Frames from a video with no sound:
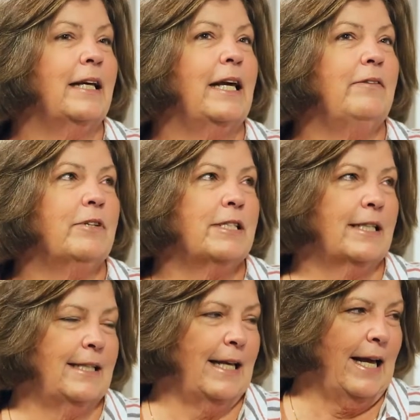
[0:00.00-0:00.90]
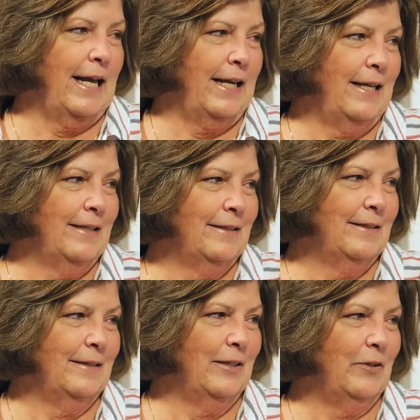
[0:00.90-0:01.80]
Even today,
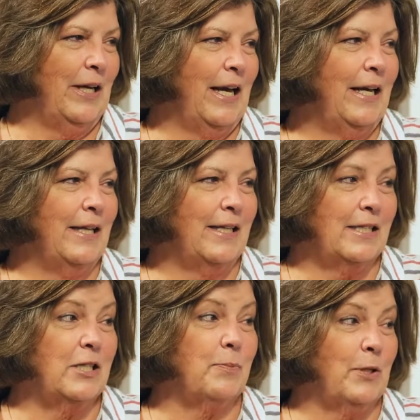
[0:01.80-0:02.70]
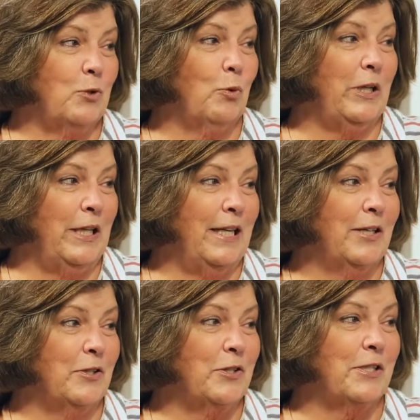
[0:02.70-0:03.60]
okay, and this has been twenty
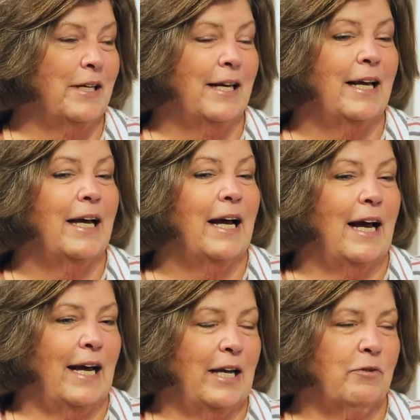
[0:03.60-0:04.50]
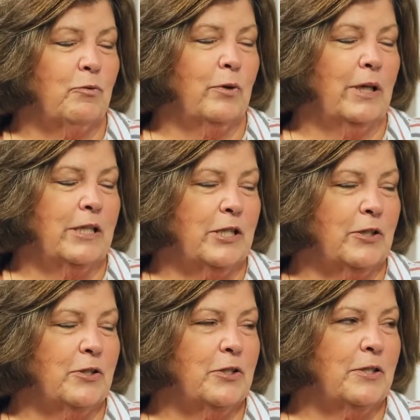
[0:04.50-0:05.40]
years, I have
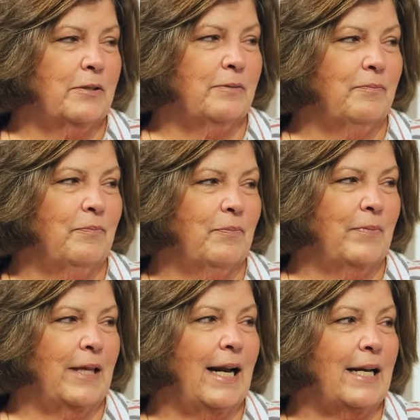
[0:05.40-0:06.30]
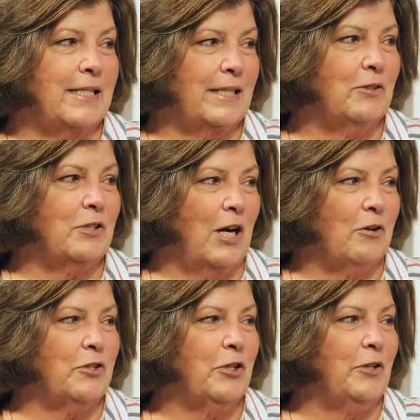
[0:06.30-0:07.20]
realtors that I still
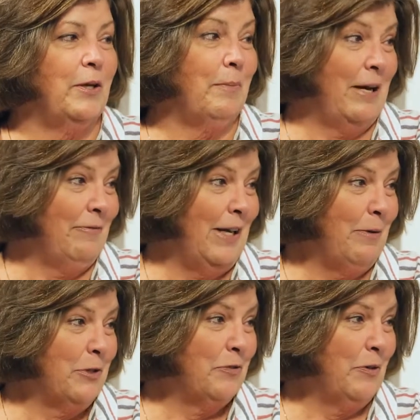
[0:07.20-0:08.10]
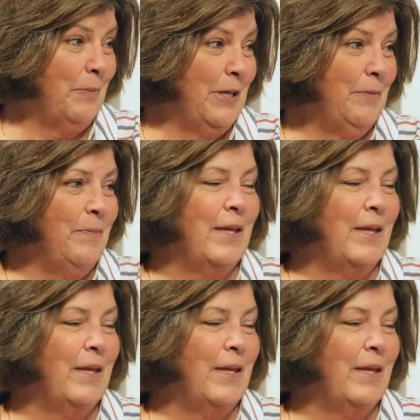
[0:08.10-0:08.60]
talk to that buy flowers for me,